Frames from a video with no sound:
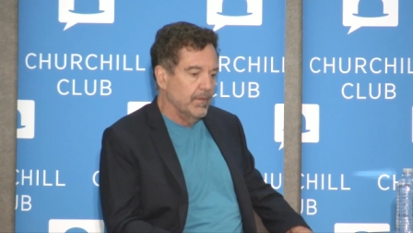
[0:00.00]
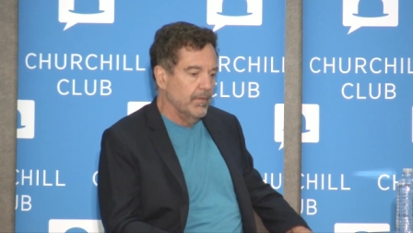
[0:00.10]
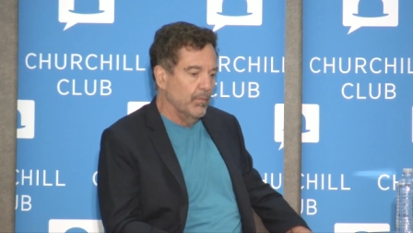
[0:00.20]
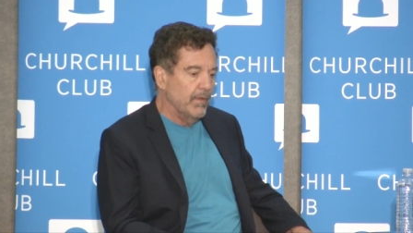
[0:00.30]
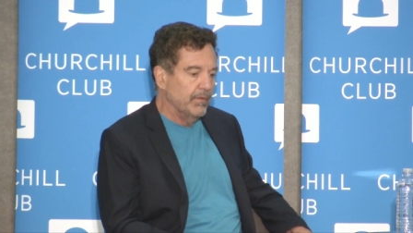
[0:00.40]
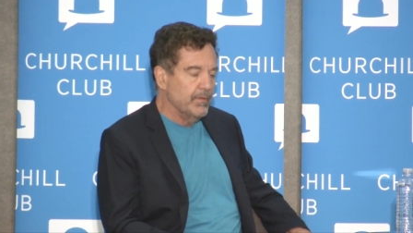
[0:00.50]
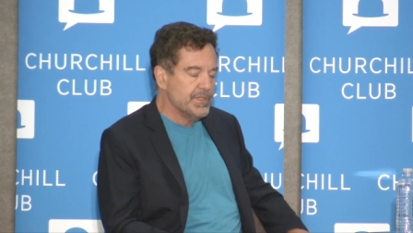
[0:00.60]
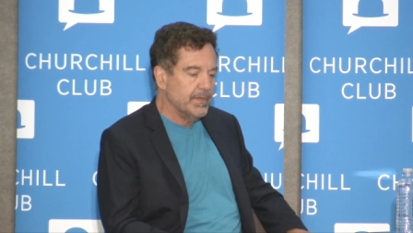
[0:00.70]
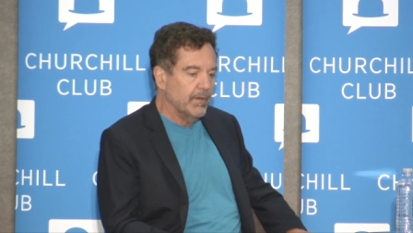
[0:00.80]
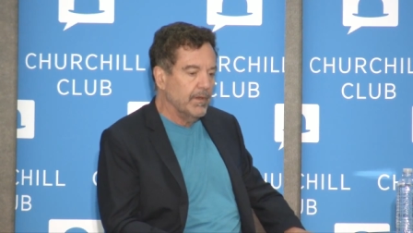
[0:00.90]
the
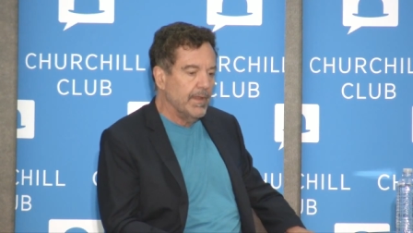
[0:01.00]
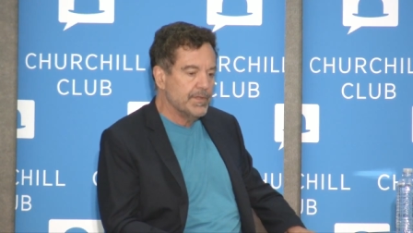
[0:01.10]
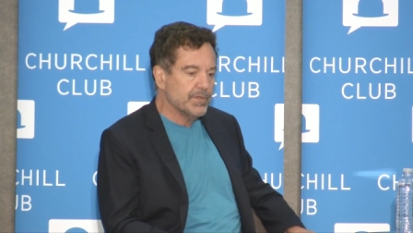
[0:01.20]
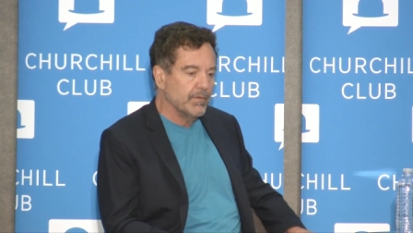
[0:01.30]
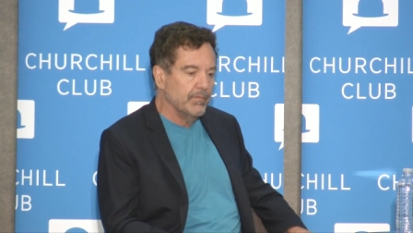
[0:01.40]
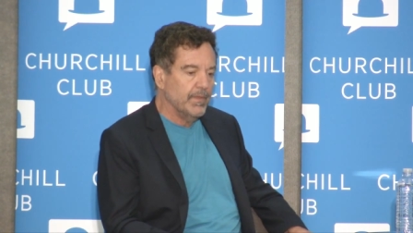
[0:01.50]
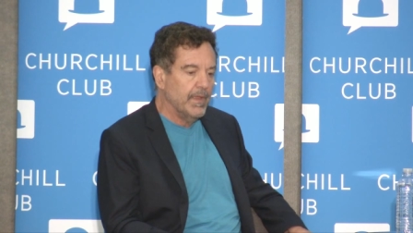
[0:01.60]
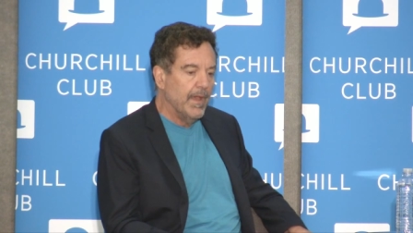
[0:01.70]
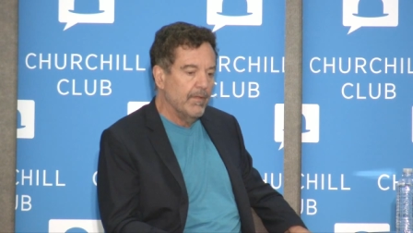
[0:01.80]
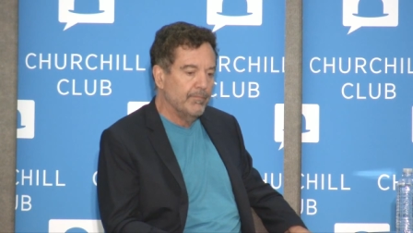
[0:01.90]
revolutionary nature of
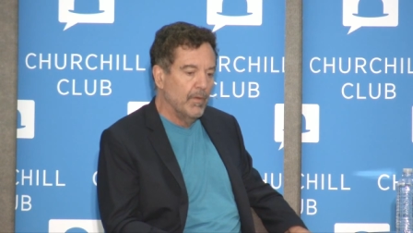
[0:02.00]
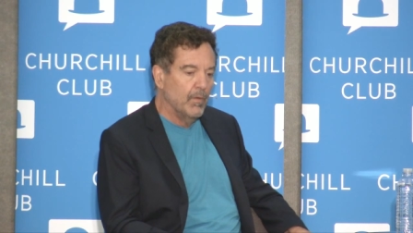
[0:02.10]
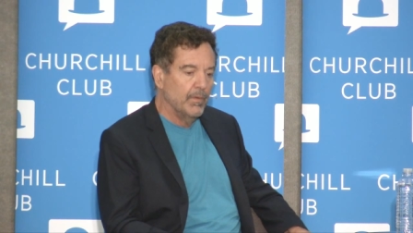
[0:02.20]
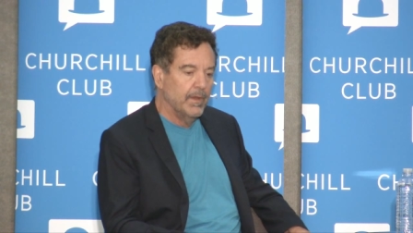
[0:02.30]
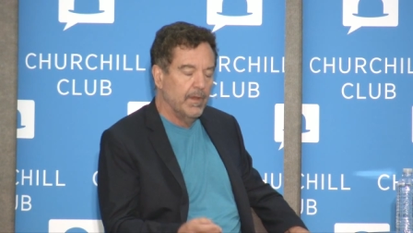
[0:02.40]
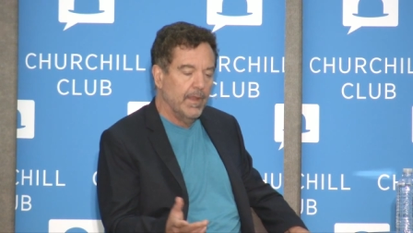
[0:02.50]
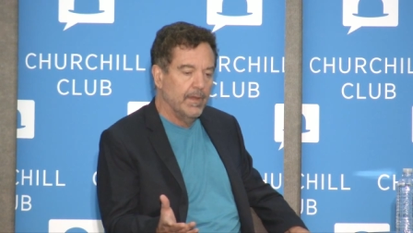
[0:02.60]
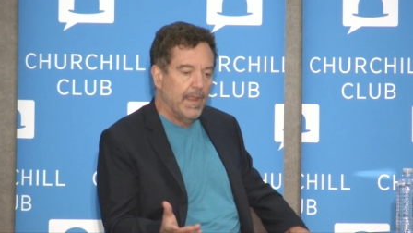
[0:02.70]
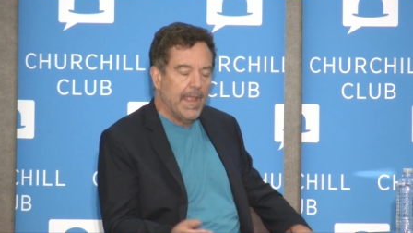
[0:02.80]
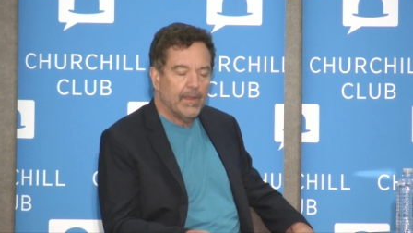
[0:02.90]
the iPhone and,
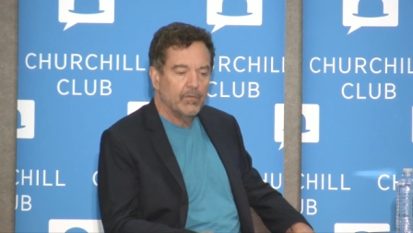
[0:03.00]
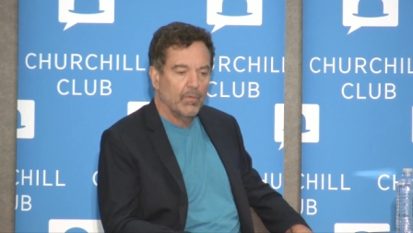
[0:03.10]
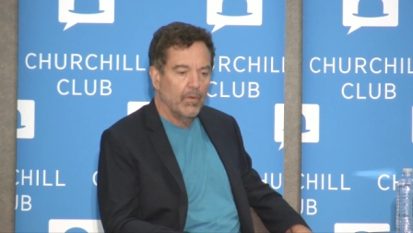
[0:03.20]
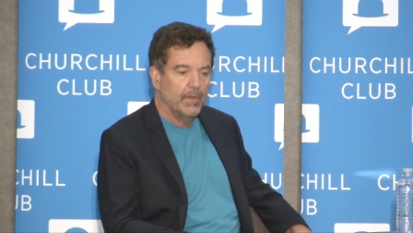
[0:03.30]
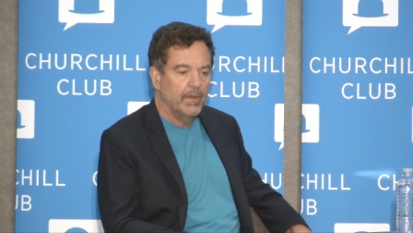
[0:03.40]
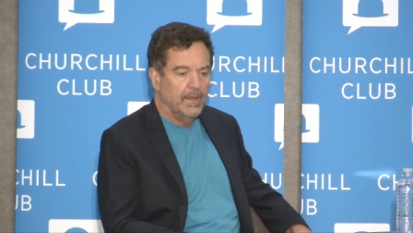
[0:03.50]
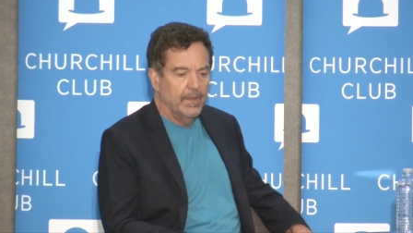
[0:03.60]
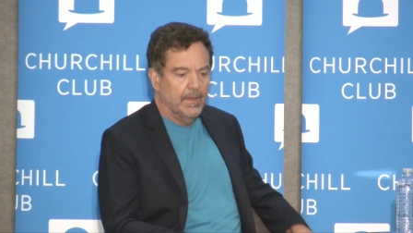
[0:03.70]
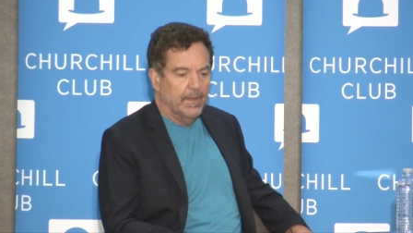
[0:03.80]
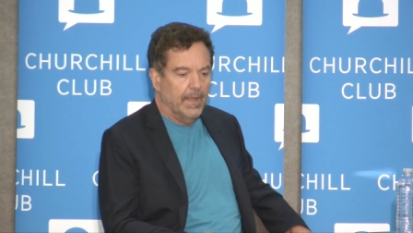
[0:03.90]
and Android
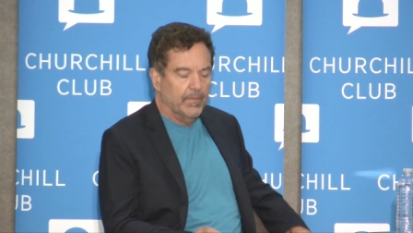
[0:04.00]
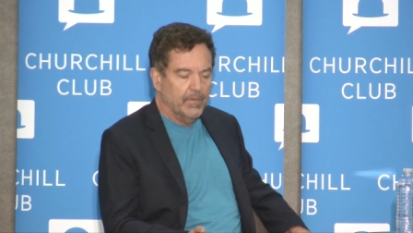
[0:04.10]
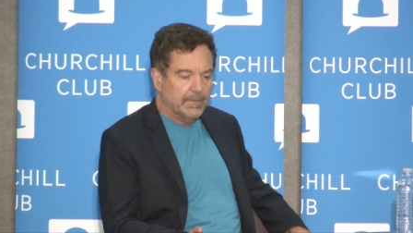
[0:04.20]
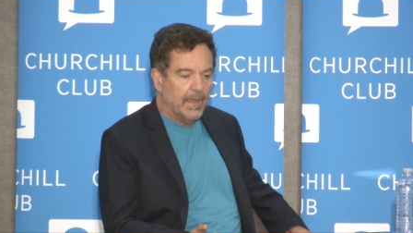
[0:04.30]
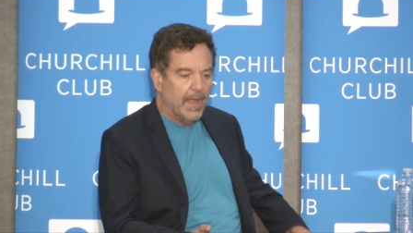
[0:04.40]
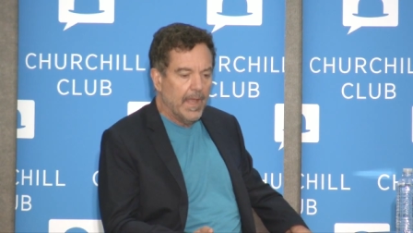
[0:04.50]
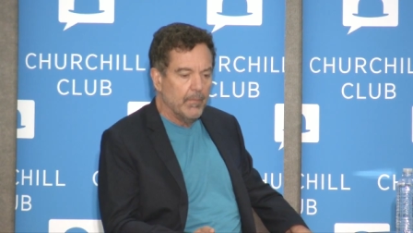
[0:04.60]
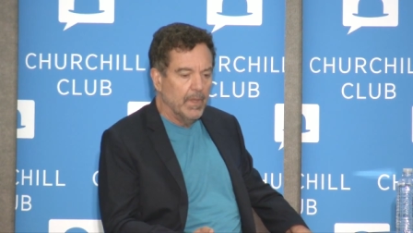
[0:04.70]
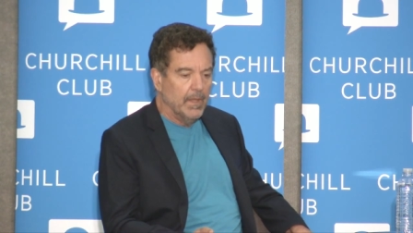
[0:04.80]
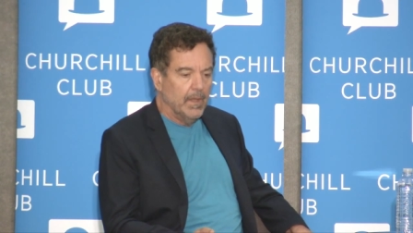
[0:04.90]
at the time.